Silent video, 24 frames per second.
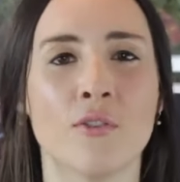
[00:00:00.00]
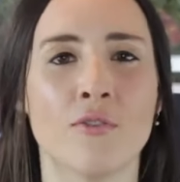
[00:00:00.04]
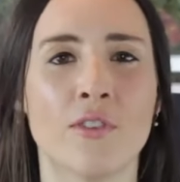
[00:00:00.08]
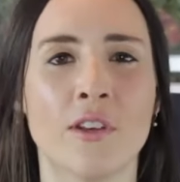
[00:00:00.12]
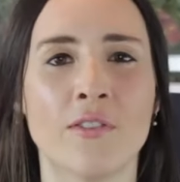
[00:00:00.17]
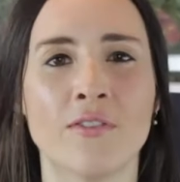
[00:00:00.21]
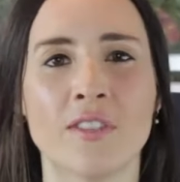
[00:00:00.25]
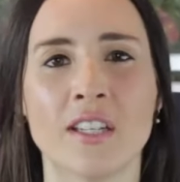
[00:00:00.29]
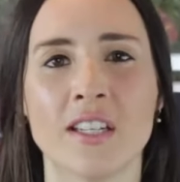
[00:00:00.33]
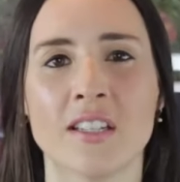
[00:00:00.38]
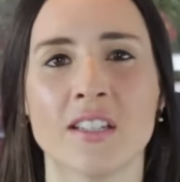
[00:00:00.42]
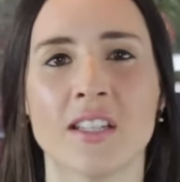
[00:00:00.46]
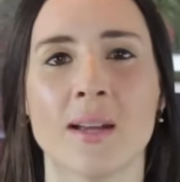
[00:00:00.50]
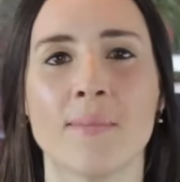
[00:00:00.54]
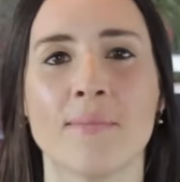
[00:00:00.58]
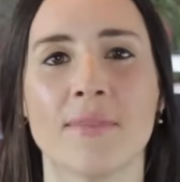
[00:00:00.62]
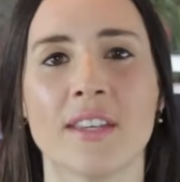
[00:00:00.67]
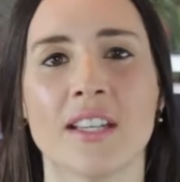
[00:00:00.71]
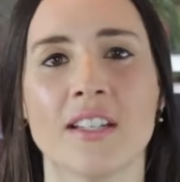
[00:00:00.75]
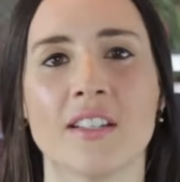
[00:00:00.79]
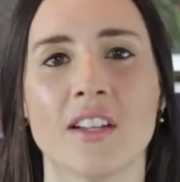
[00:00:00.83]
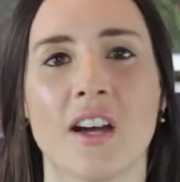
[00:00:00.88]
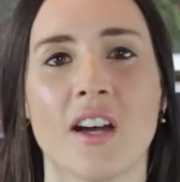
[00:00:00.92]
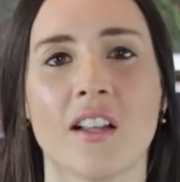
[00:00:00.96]

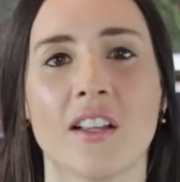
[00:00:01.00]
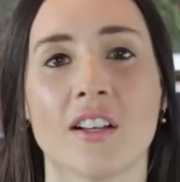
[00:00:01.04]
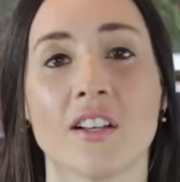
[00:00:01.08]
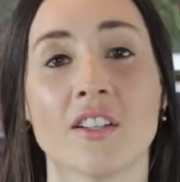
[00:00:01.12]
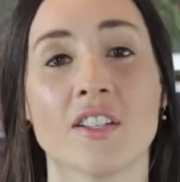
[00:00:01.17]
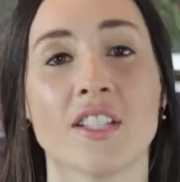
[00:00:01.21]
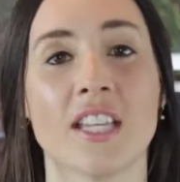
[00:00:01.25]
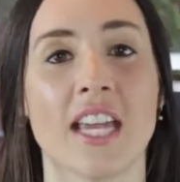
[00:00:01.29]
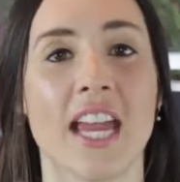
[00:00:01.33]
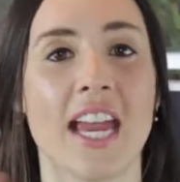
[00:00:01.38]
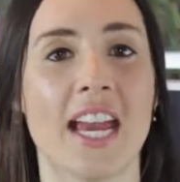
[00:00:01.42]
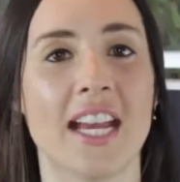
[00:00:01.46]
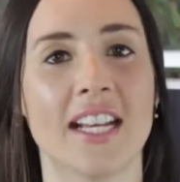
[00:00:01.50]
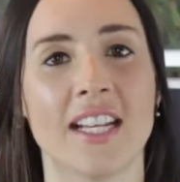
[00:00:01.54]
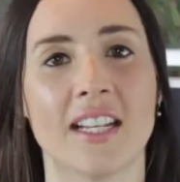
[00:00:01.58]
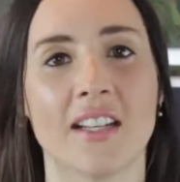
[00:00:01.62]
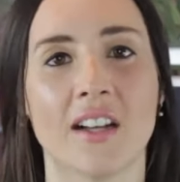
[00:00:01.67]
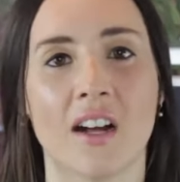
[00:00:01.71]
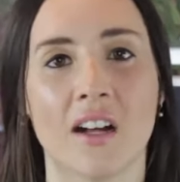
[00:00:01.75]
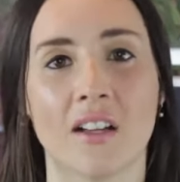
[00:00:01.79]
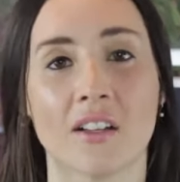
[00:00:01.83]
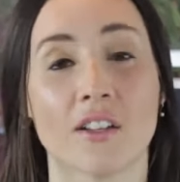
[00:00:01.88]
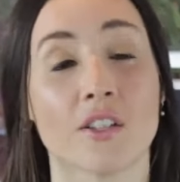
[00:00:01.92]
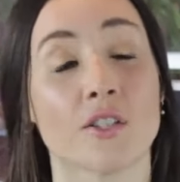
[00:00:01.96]
$50-something to
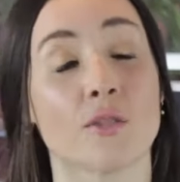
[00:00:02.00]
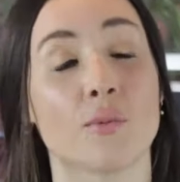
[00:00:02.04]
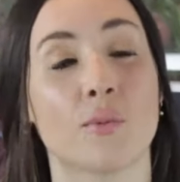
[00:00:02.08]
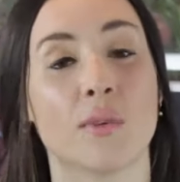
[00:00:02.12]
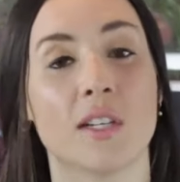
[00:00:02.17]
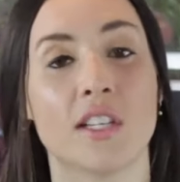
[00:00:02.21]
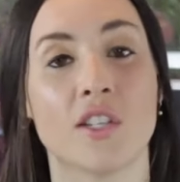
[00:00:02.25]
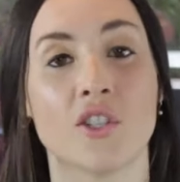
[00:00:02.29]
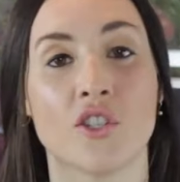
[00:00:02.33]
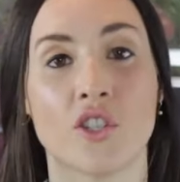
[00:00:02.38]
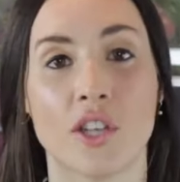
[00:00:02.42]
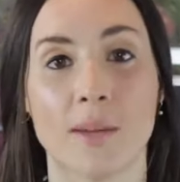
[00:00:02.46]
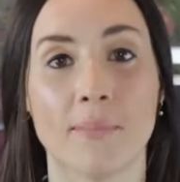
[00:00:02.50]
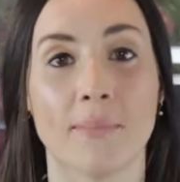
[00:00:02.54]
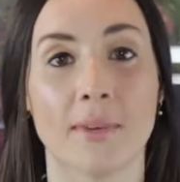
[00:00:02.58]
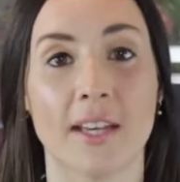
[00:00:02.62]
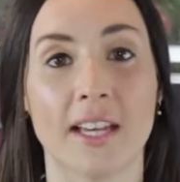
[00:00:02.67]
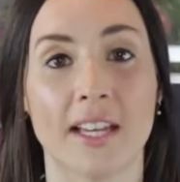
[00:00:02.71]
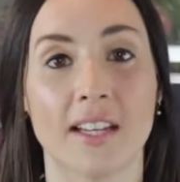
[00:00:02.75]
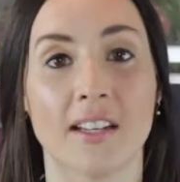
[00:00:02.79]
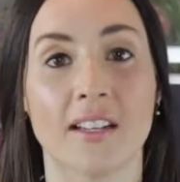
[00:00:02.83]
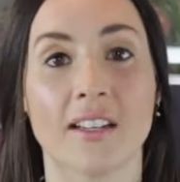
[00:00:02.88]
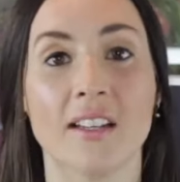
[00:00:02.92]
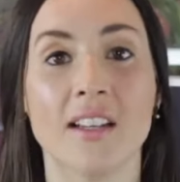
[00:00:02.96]
$80 with
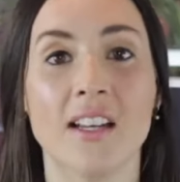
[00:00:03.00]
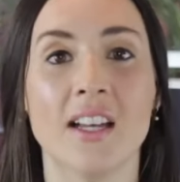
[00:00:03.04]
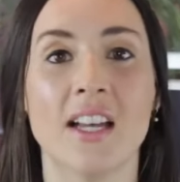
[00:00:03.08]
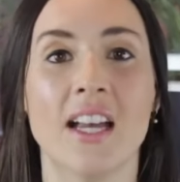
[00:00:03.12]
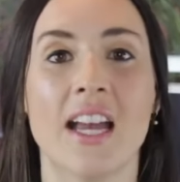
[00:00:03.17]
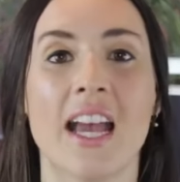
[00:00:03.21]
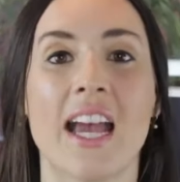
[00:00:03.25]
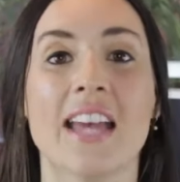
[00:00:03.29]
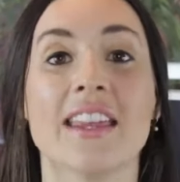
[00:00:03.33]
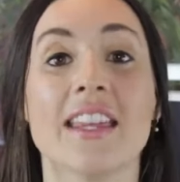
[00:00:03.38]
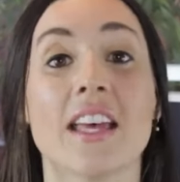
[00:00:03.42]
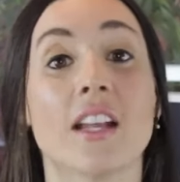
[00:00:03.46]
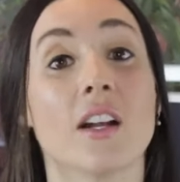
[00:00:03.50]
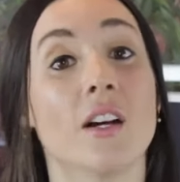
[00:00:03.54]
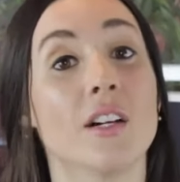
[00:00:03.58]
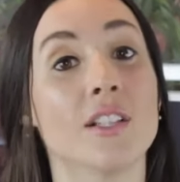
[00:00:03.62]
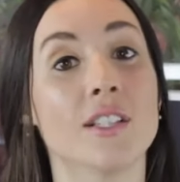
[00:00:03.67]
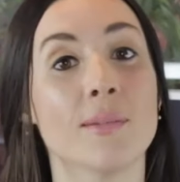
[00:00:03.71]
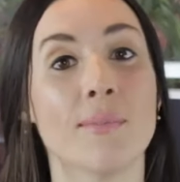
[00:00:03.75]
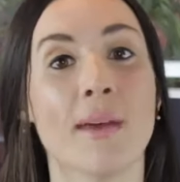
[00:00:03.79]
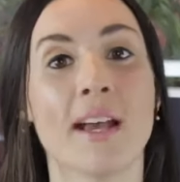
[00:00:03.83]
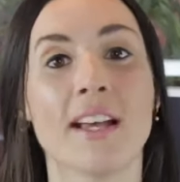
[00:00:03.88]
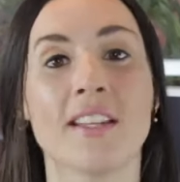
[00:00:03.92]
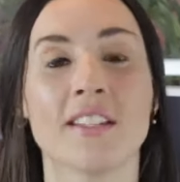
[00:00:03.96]
shipping, and that all
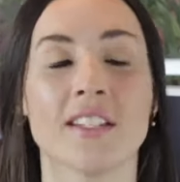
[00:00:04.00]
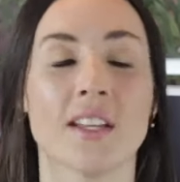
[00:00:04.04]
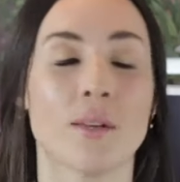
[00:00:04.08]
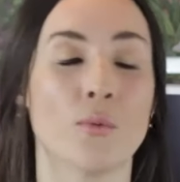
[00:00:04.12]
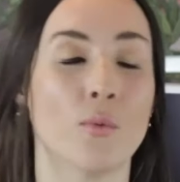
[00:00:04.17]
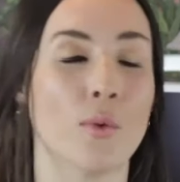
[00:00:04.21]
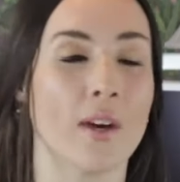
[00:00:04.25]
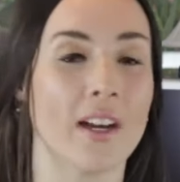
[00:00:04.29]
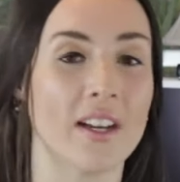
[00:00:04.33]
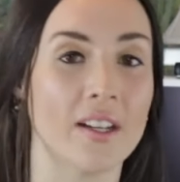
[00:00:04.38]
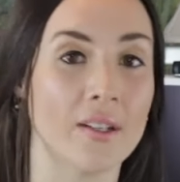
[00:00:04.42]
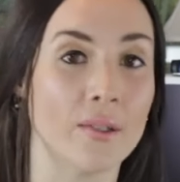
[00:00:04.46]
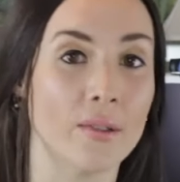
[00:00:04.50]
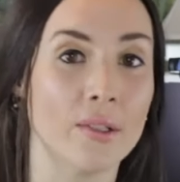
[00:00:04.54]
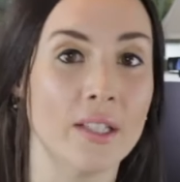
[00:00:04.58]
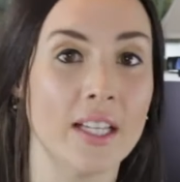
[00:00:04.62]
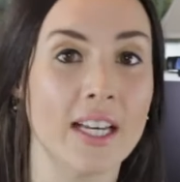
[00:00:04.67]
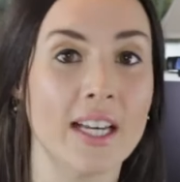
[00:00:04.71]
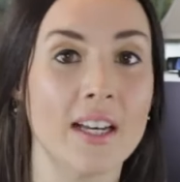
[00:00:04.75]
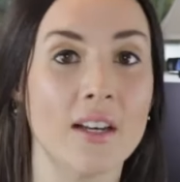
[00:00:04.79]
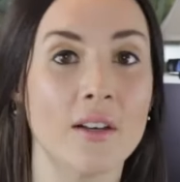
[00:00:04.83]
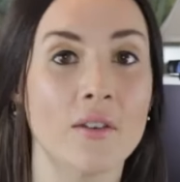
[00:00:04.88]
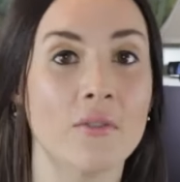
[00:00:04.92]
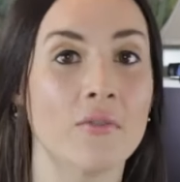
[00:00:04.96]
depends on where you
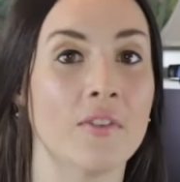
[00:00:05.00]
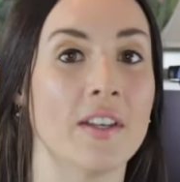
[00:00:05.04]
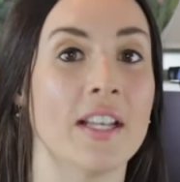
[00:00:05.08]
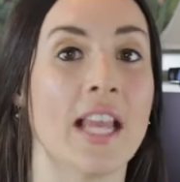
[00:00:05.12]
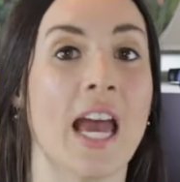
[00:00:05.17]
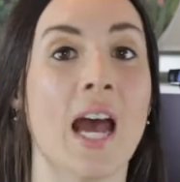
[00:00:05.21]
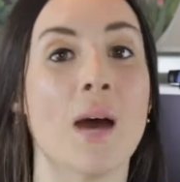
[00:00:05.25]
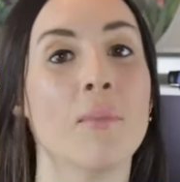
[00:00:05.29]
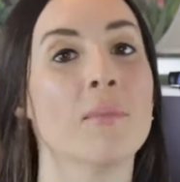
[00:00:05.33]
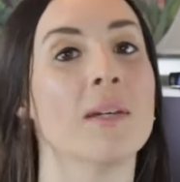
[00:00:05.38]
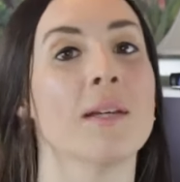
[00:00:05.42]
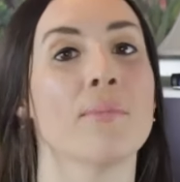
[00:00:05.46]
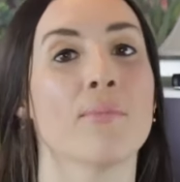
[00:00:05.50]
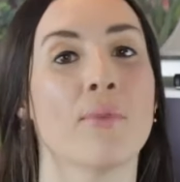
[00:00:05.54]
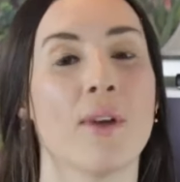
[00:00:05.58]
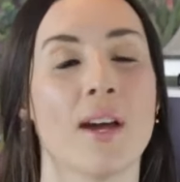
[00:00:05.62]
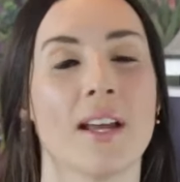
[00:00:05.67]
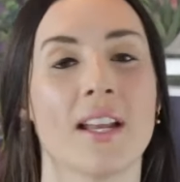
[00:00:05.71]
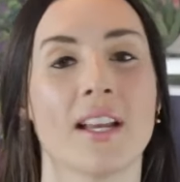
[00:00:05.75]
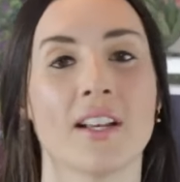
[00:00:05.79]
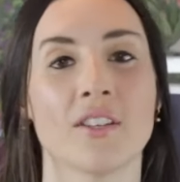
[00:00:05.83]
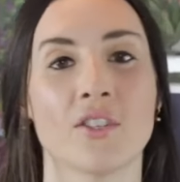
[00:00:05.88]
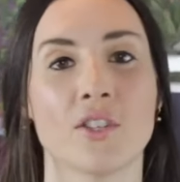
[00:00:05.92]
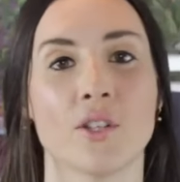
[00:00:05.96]
live and how many
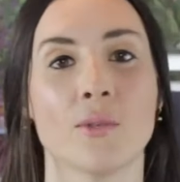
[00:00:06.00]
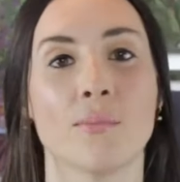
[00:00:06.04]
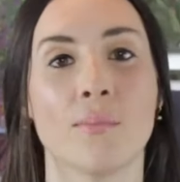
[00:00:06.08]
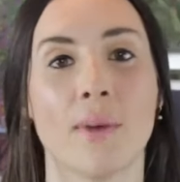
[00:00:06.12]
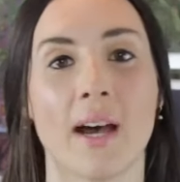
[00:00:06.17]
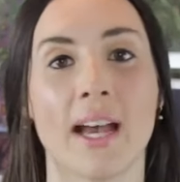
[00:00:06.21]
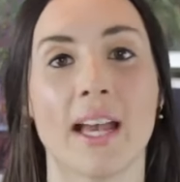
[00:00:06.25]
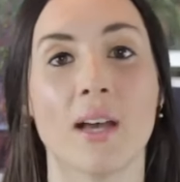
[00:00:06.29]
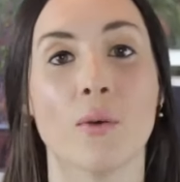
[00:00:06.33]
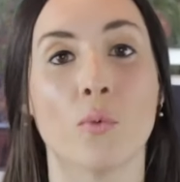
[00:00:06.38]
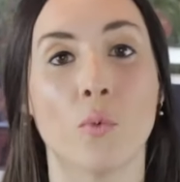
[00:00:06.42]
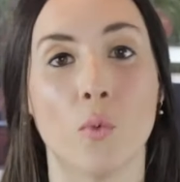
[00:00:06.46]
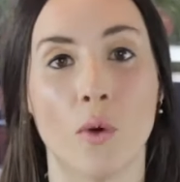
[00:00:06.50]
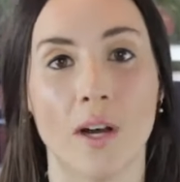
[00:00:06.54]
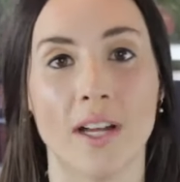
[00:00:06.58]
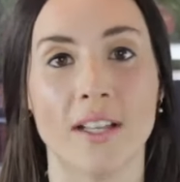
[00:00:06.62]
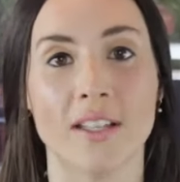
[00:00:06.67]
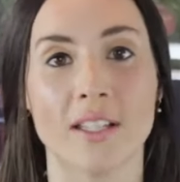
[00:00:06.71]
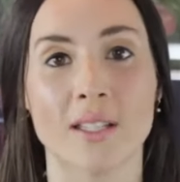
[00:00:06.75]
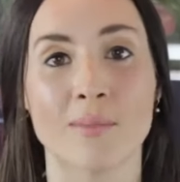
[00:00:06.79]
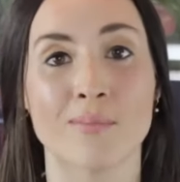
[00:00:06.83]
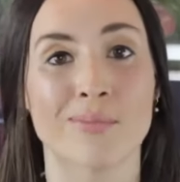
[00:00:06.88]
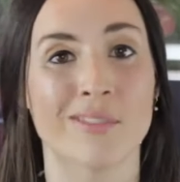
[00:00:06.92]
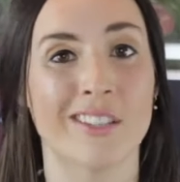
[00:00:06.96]
products you buy at
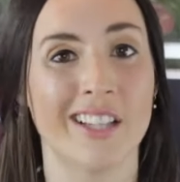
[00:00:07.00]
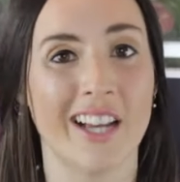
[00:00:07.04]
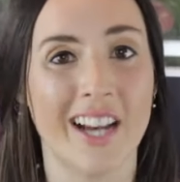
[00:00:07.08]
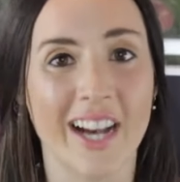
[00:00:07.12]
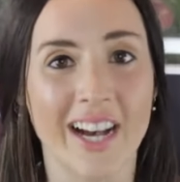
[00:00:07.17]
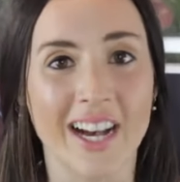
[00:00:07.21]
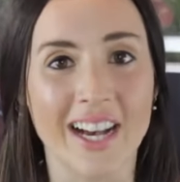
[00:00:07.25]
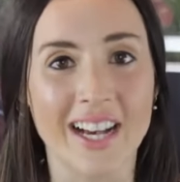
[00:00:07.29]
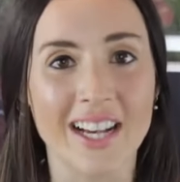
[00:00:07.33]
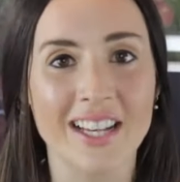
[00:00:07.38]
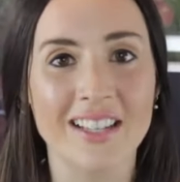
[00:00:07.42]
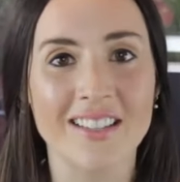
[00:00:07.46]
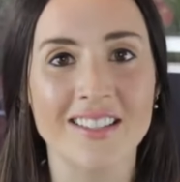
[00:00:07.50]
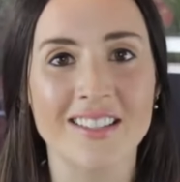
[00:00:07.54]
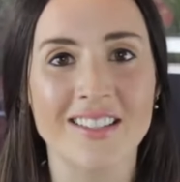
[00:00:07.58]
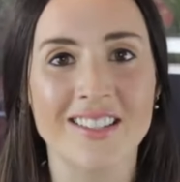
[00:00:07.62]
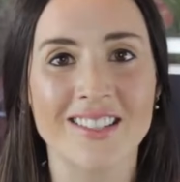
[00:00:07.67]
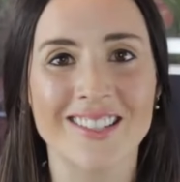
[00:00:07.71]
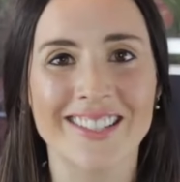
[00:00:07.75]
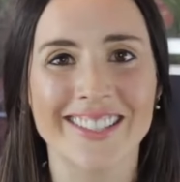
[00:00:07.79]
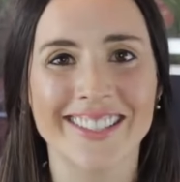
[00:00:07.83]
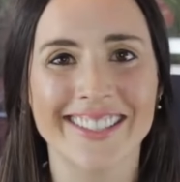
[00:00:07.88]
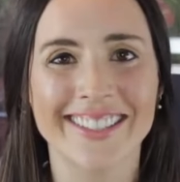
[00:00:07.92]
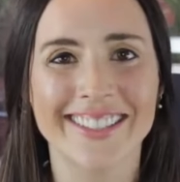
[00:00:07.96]
once. Plus,